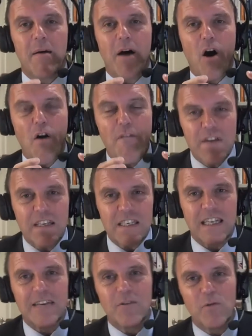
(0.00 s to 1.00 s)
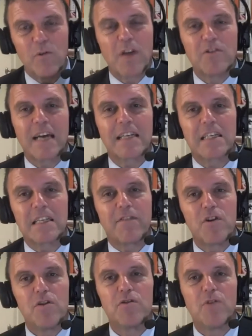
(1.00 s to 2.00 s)
Obviously, all those actors have
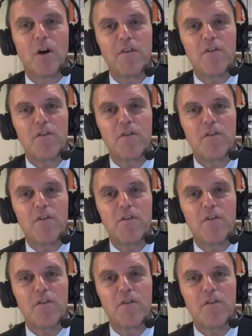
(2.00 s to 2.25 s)
huge role.